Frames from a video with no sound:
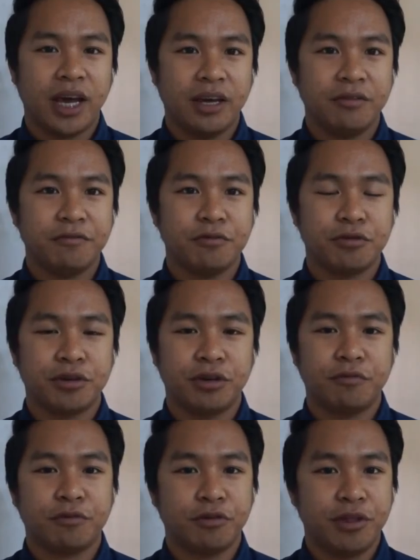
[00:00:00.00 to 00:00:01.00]
okay,
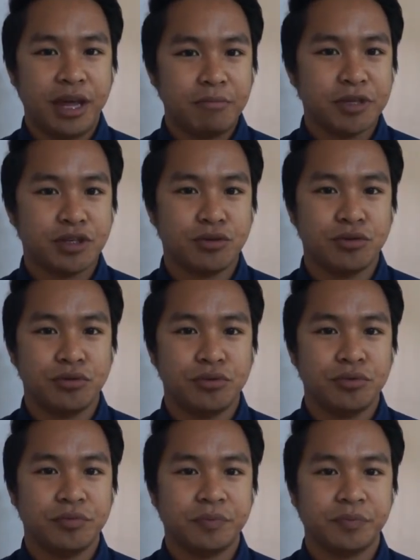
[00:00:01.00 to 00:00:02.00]
for, for them
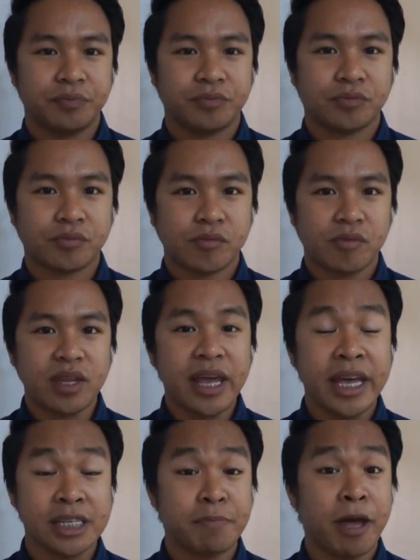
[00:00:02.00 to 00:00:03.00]
to
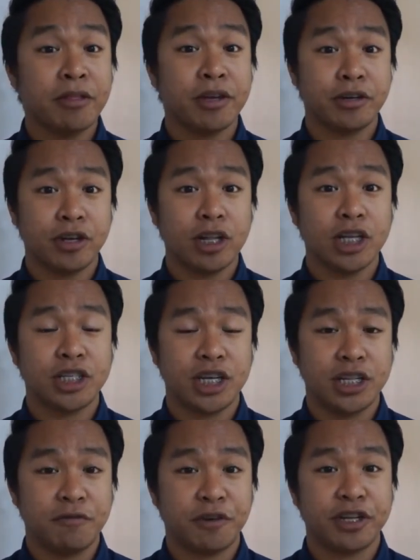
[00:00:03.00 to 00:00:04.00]
expand their knowledge
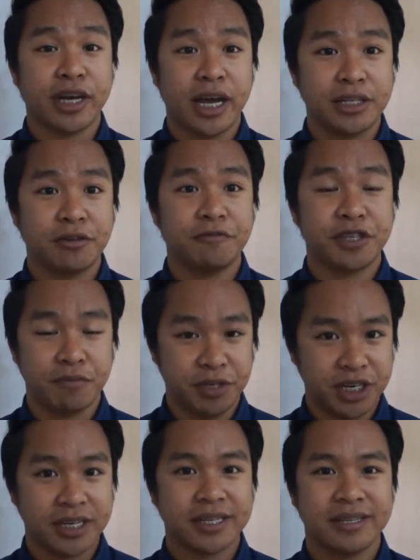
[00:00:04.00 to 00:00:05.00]
in different kinds of
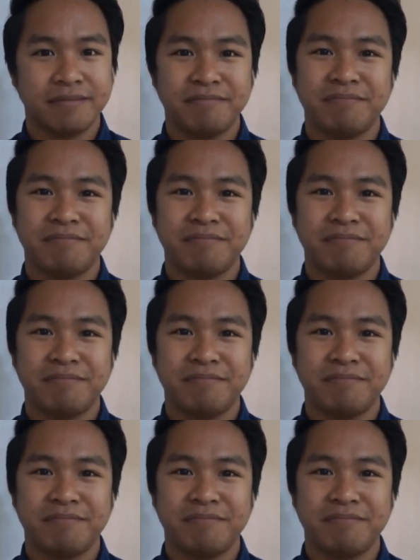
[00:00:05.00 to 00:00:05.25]
subjects.